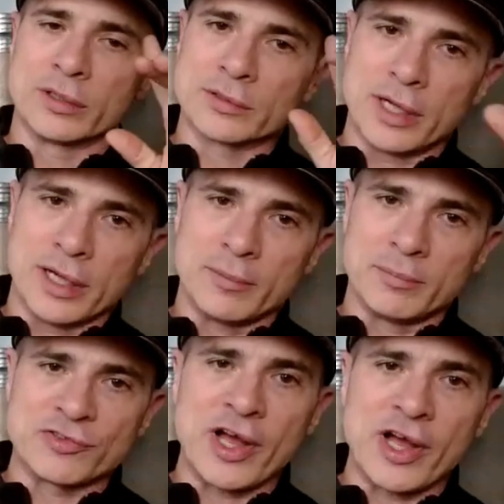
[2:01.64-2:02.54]
or
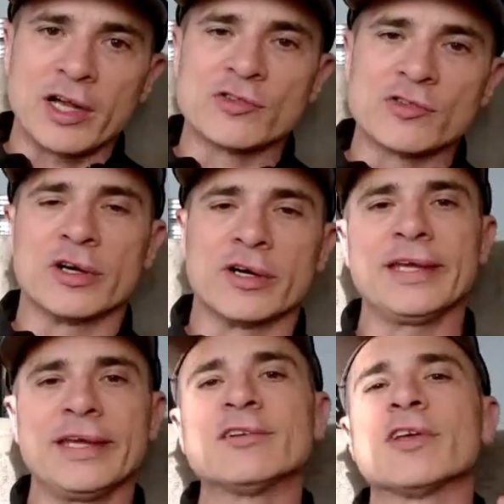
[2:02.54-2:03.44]
massage
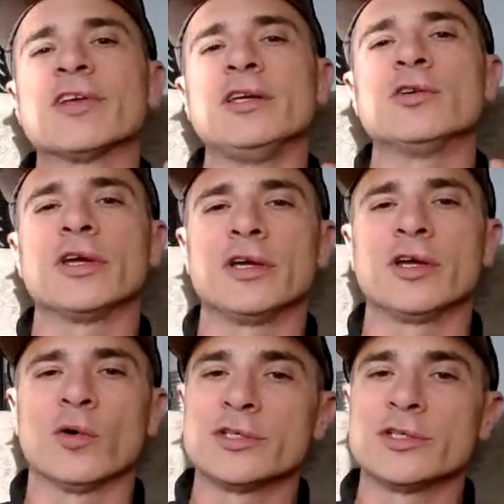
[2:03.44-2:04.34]
are things that you
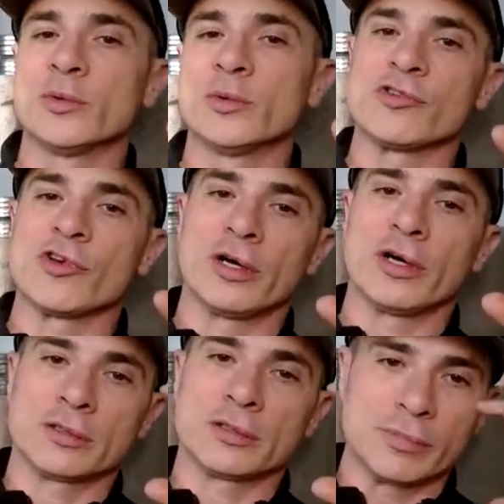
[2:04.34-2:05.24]
can go and do,
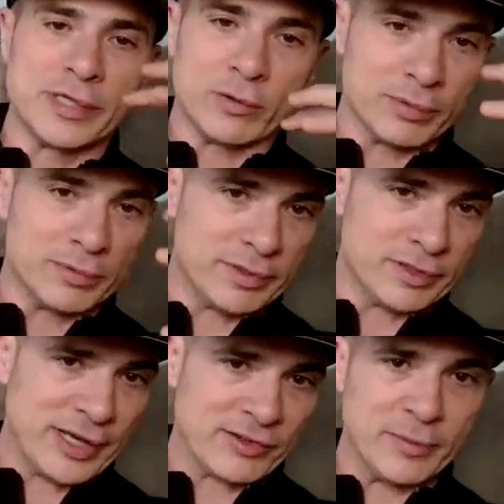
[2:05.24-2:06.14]
which are,
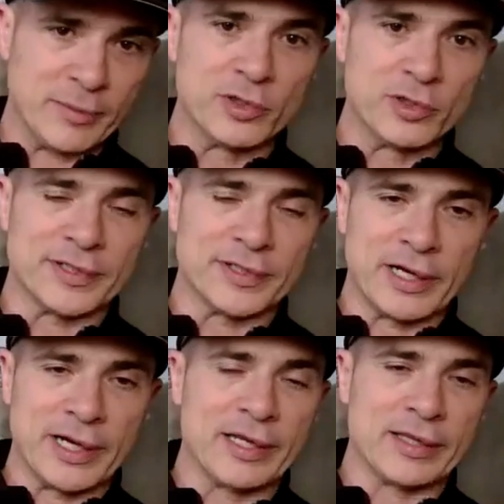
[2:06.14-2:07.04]
it's actually
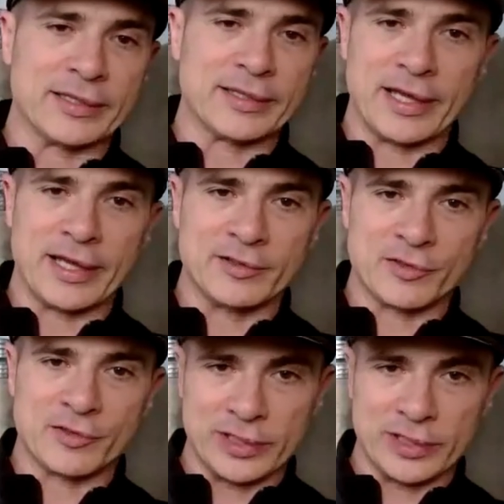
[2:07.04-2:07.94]
proven, right?
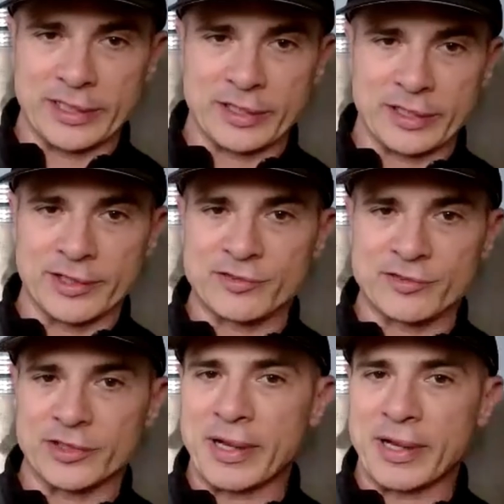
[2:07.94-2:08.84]
That is going to
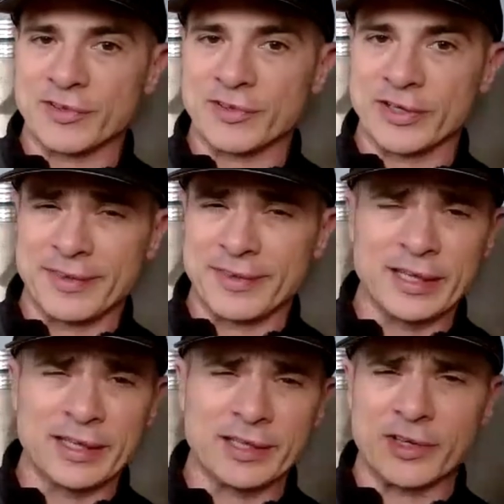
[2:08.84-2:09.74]
increase your capacity
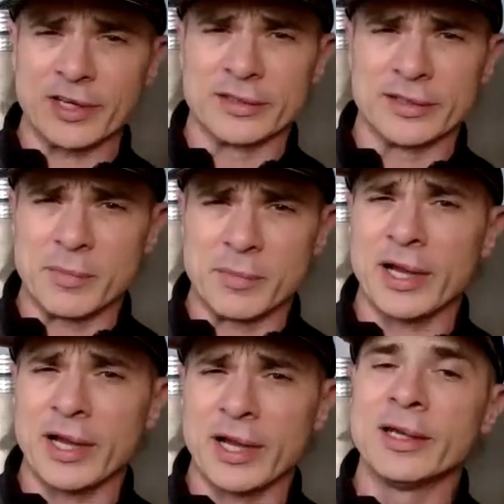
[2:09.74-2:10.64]
to think. It's going to
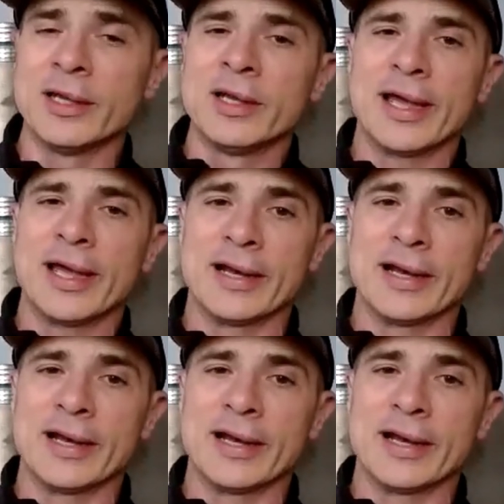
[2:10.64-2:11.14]
clear your mind.